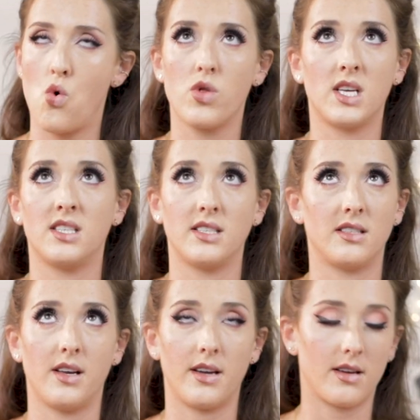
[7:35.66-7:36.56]
This is
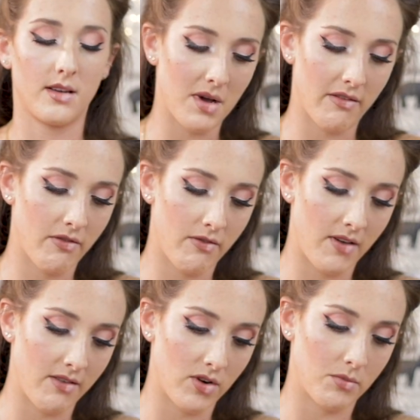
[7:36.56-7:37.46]
like my
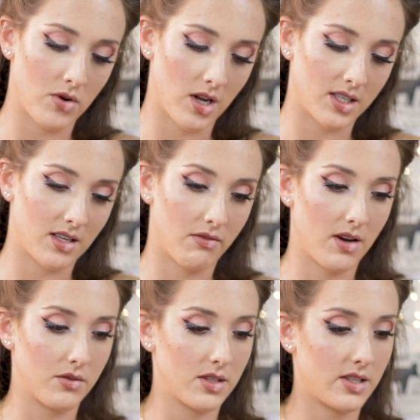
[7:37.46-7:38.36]
favorite product I
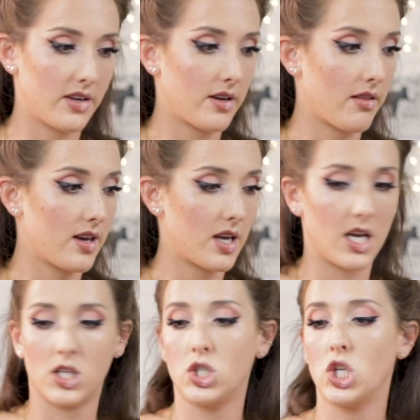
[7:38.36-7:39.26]
found this year, I think.
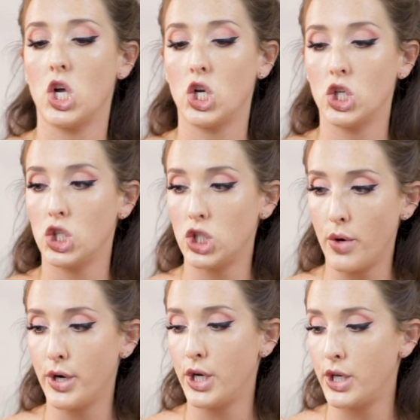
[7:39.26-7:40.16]
It's so
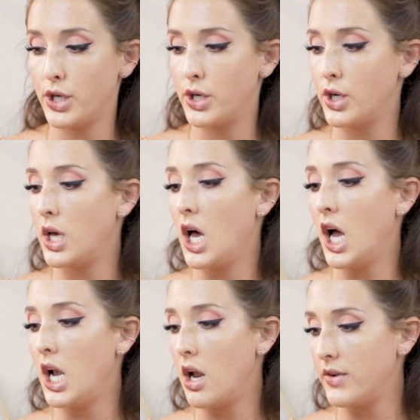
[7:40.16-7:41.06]
good,
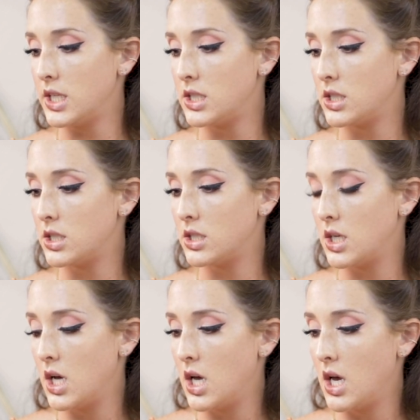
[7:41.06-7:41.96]

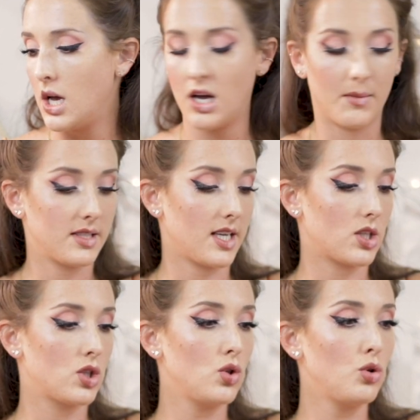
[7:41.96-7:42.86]
I love it. It's like
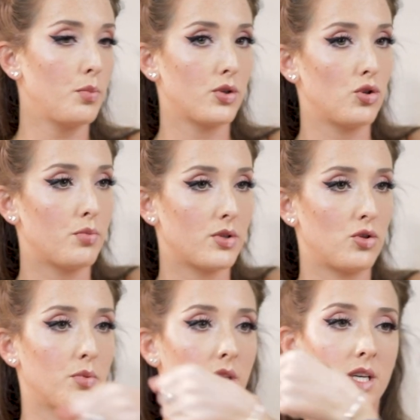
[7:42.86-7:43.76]
super duper
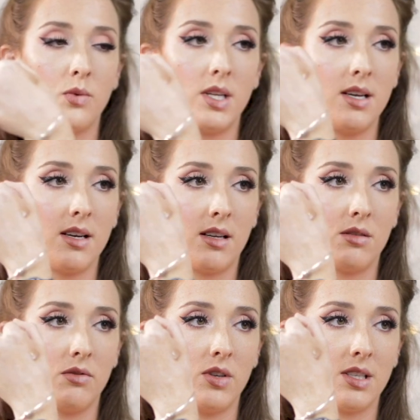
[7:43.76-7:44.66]
duper liquidy. I don't
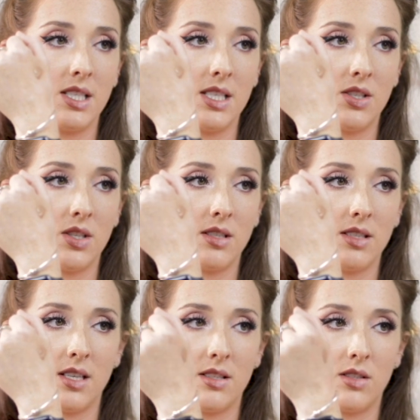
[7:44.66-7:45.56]
know if you can see,
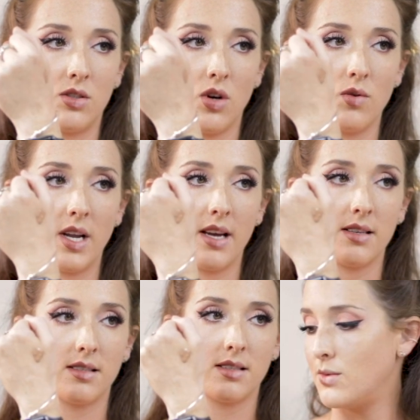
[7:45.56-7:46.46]
it's so
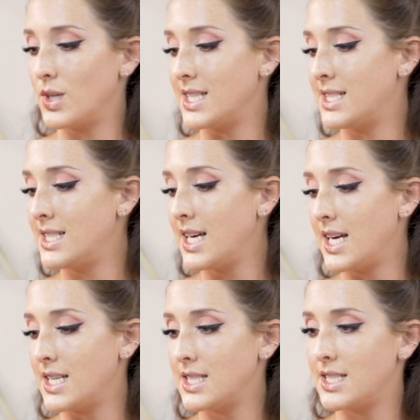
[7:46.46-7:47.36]
nice. And what it
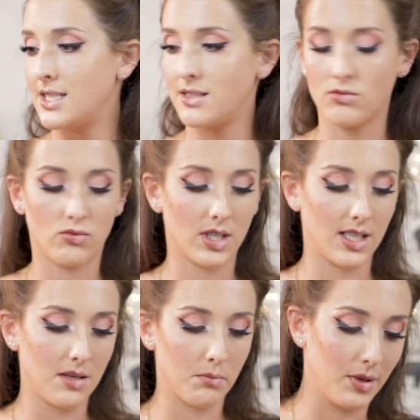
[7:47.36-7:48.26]
does is it
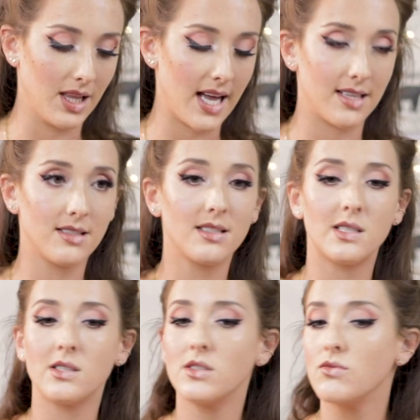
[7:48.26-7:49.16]
really
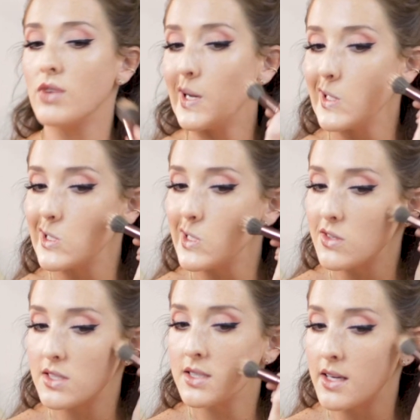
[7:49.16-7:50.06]
blends right into
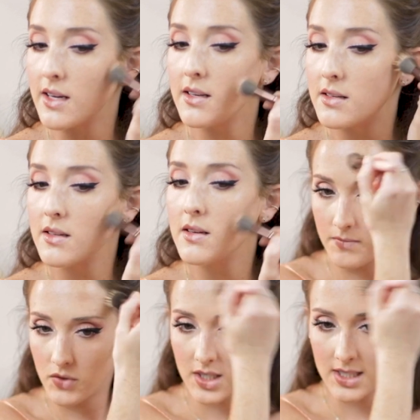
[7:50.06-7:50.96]
your skin,
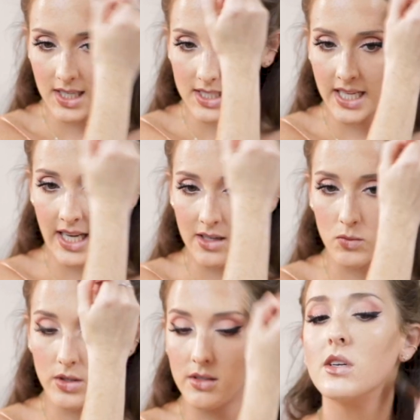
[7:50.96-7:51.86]
just like a
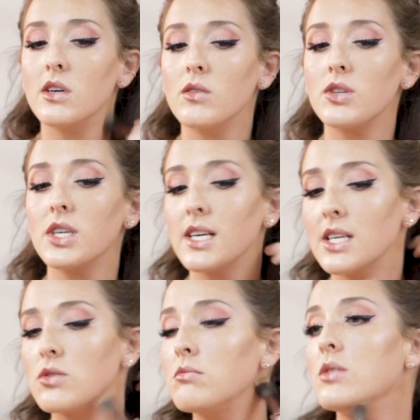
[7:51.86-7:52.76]
tan would, which I
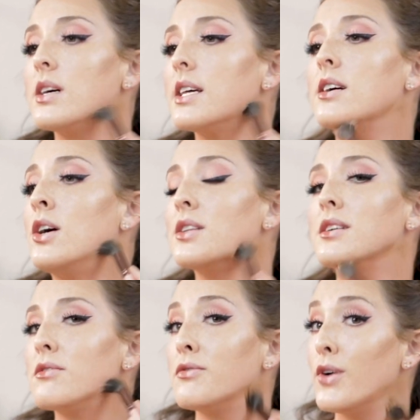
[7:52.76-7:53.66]
guess would be why they called
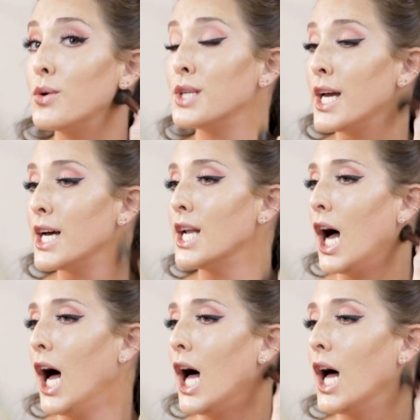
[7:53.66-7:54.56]
it faux tan.
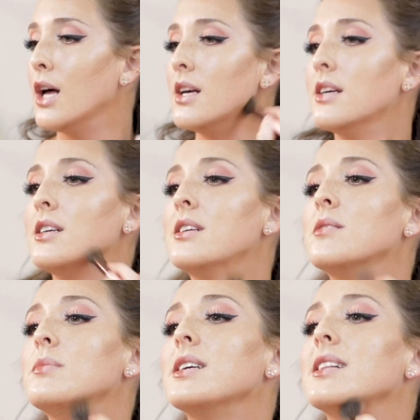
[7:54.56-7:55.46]

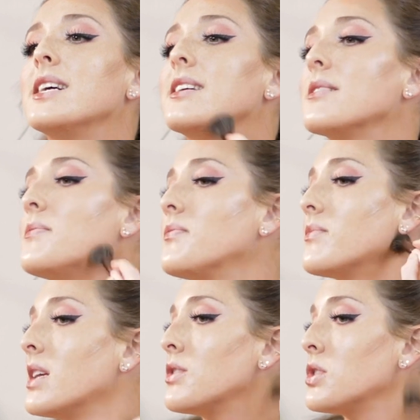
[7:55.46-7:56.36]
But like,
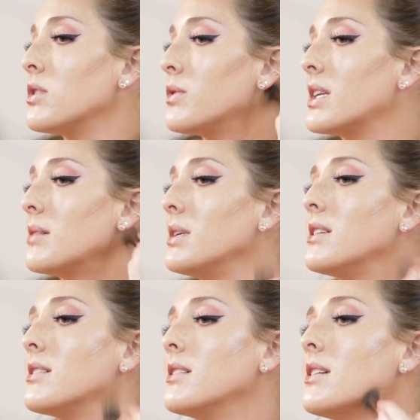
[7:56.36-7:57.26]
I'll show you what I
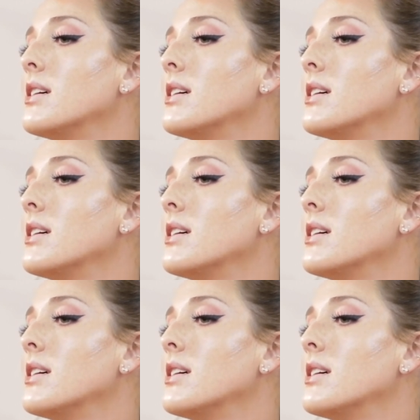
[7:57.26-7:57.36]
mean.